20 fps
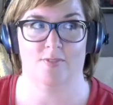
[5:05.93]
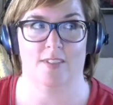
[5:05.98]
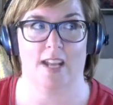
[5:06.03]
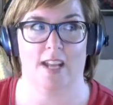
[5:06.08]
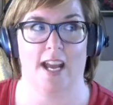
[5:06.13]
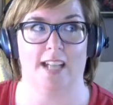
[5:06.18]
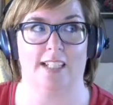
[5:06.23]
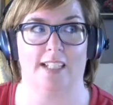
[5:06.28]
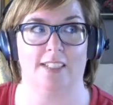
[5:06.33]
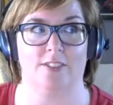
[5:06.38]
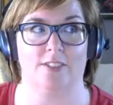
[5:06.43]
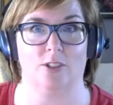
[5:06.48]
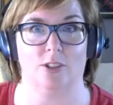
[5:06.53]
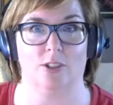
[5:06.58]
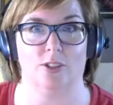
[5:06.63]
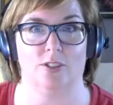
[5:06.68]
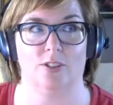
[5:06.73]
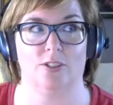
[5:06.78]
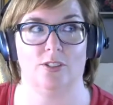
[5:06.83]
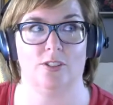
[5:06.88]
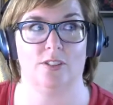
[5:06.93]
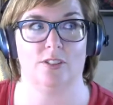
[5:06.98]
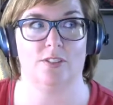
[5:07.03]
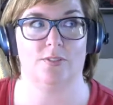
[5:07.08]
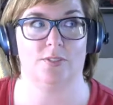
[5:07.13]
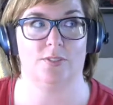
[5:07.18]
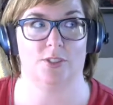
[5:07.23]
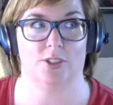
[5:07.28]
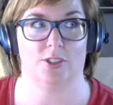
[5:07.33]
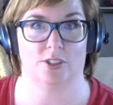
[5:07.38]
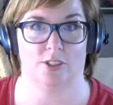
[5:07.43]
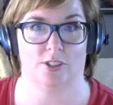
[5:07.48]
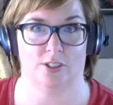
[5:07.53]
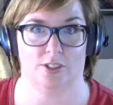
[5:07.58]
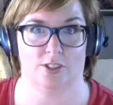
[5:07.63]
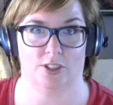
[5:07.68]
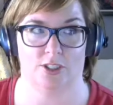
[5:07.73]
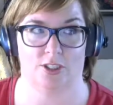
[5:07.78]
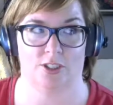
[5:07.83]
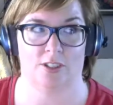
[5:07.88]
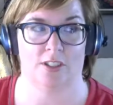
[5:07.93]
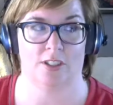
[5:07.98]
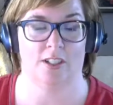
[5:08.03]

and it's used for search.